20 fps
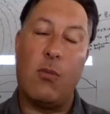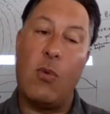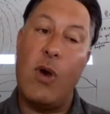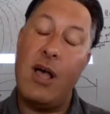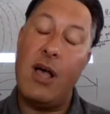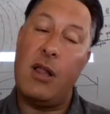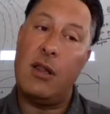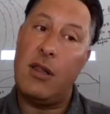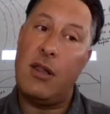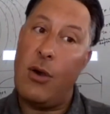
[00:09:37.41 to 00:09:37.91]

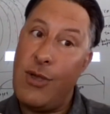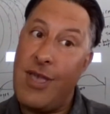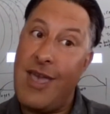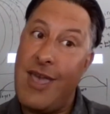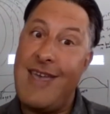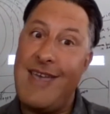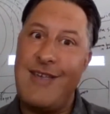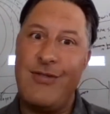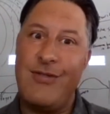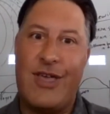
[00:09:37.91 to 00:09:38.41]
Well,
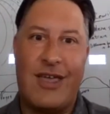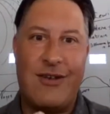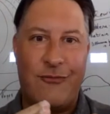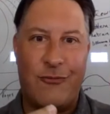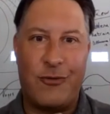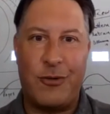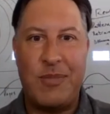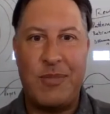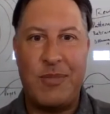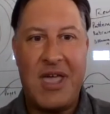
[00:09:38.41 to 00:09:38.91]
okay, then
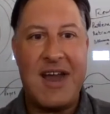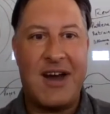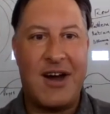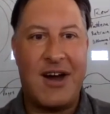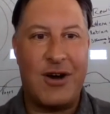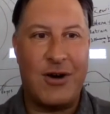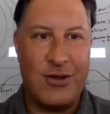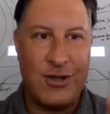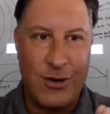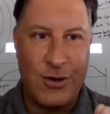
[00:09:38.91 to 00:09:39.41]
from
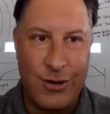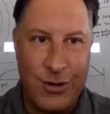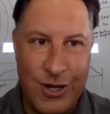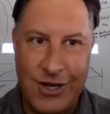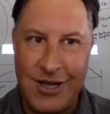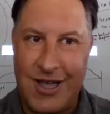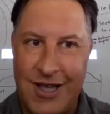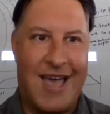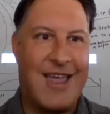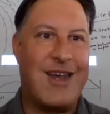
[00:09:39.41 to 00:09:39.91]
there, you
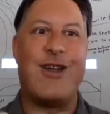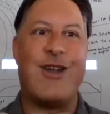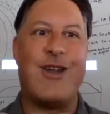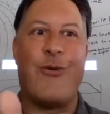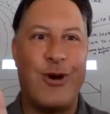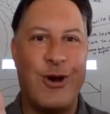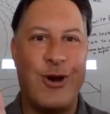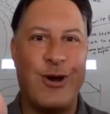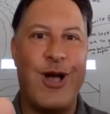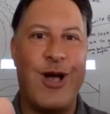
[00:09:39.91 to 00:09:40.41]
kind of know
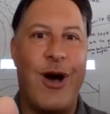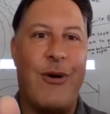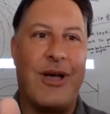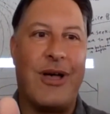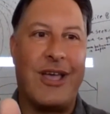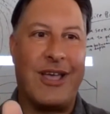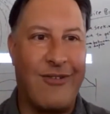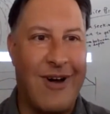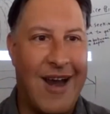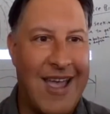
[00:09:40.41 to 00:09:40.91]
where you're
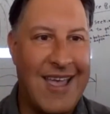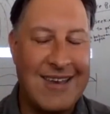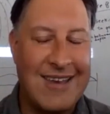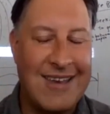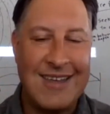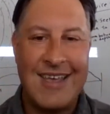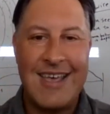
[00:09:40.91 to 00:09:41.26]
going, right?